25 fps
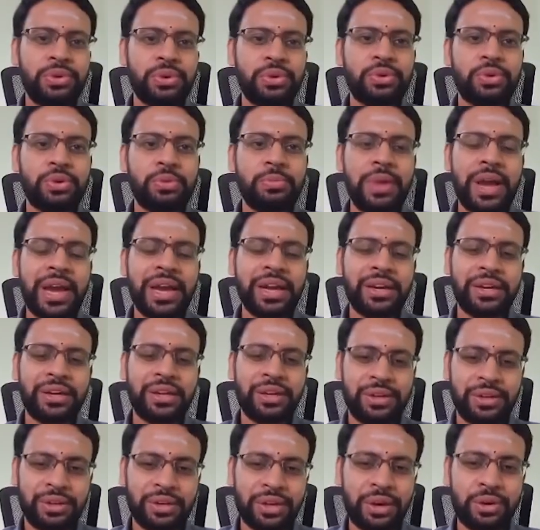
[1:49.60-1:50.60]
go back
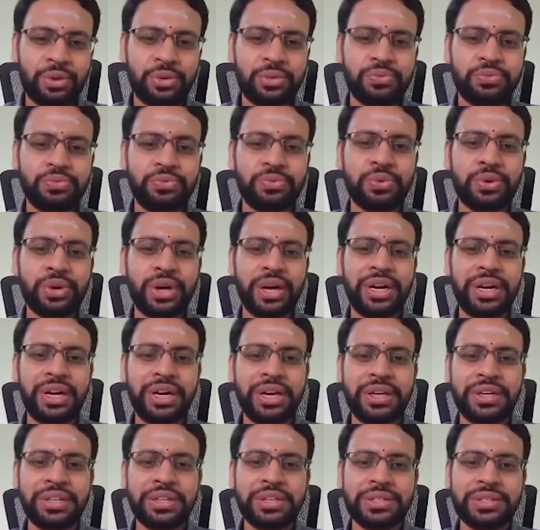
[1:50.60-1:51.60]
around 400
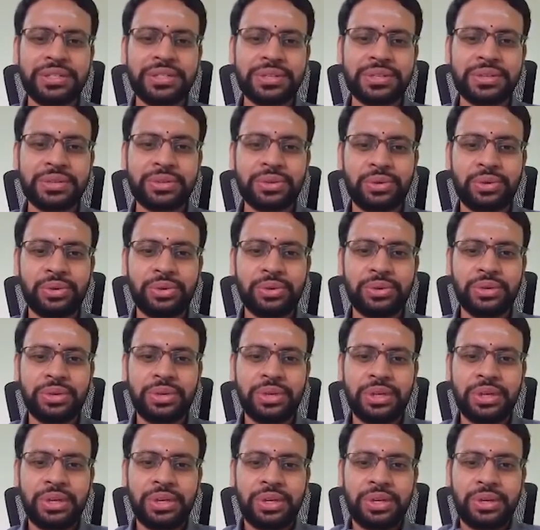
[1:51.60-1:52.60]
years
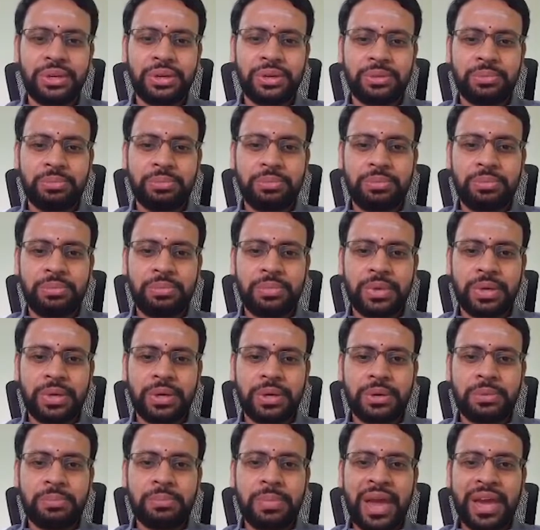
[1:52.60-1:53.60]

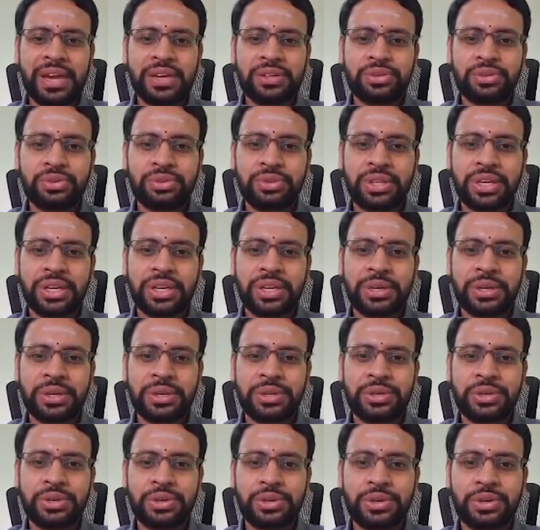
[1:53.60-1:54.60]
back to the
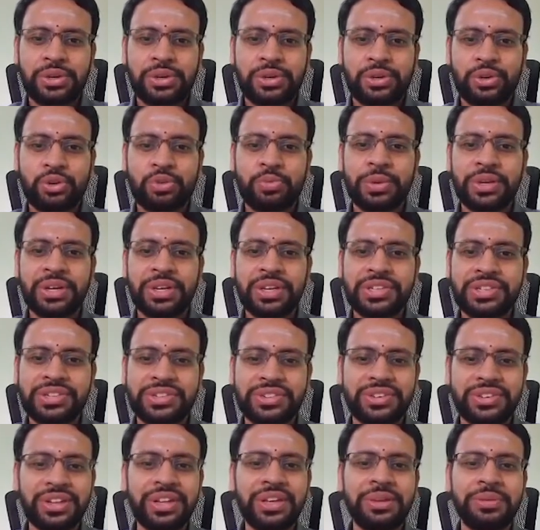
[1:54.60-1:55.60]
human
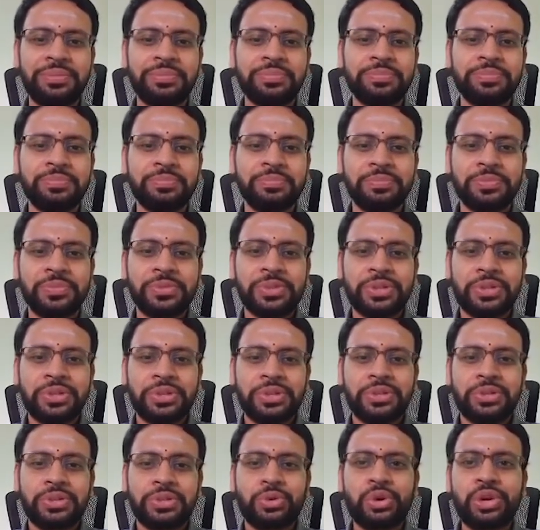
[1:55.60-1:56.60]
history,
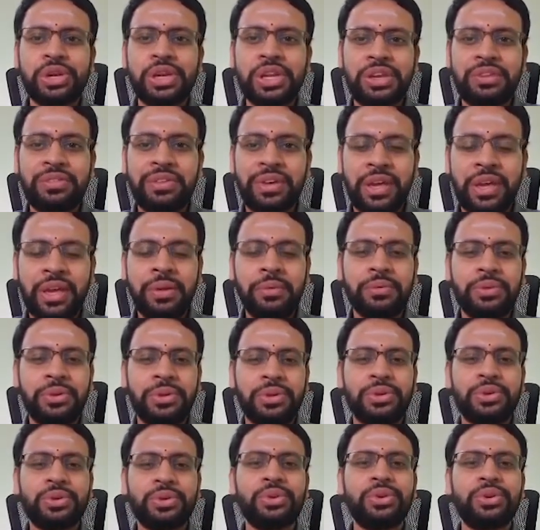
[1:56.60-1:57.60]
the only way
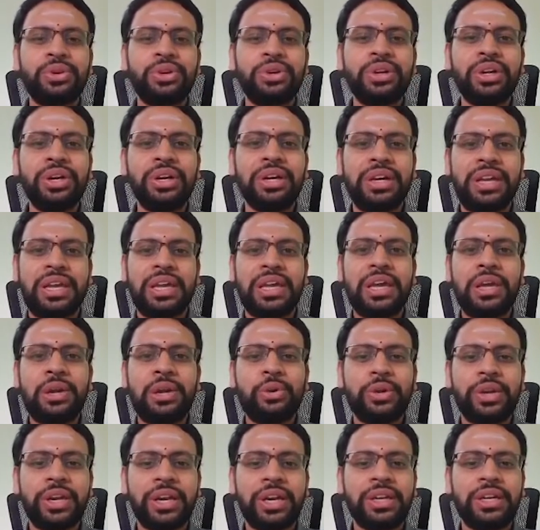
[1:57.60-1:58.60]
you could take a
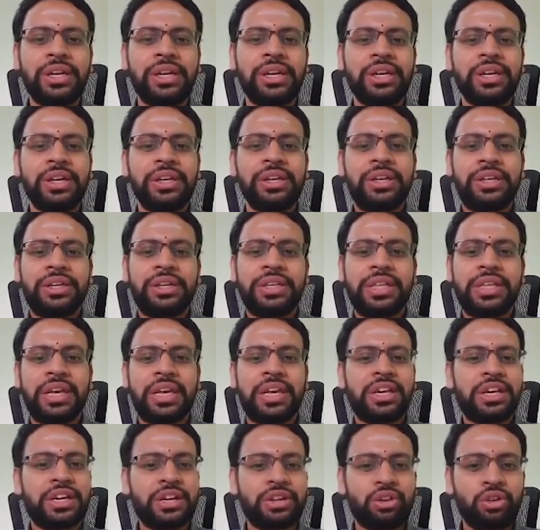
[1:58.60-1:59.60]
look at the
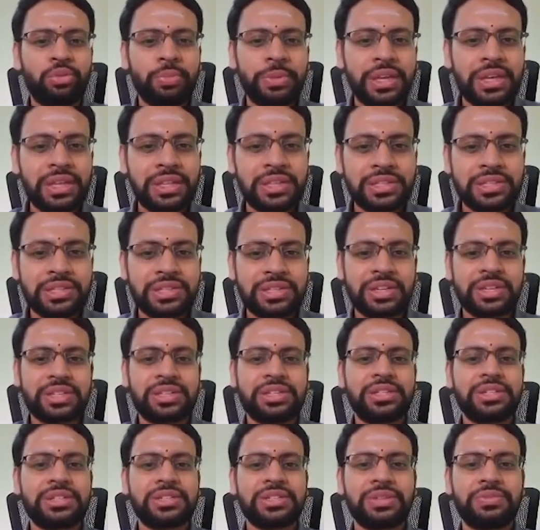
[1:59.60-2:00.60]
anatomical
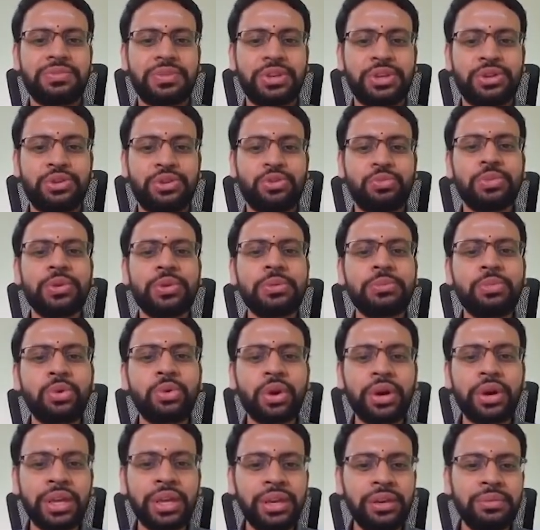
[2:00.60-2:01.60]
structures of a human
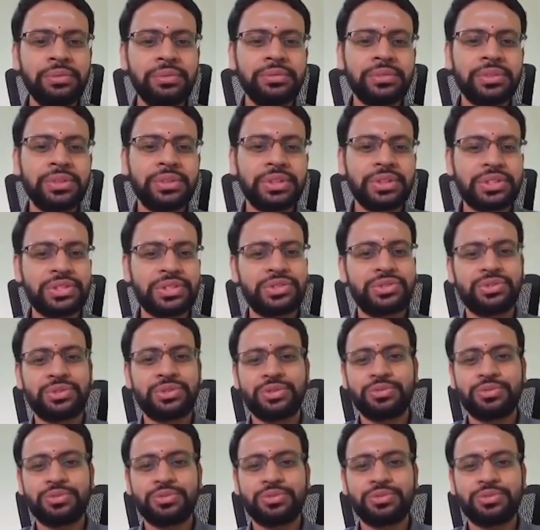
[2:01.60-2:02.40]
body is through